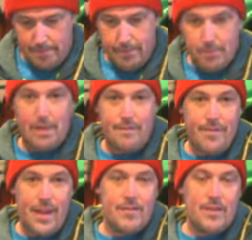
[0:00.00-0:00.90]
But my
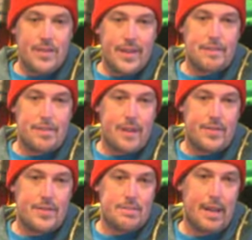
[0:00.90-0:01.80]
favorite thing about
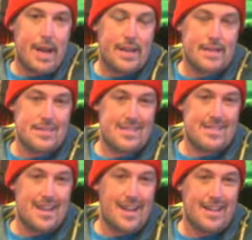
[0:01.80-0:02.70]
this bag is its
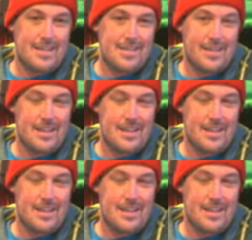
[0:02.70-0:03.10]
size.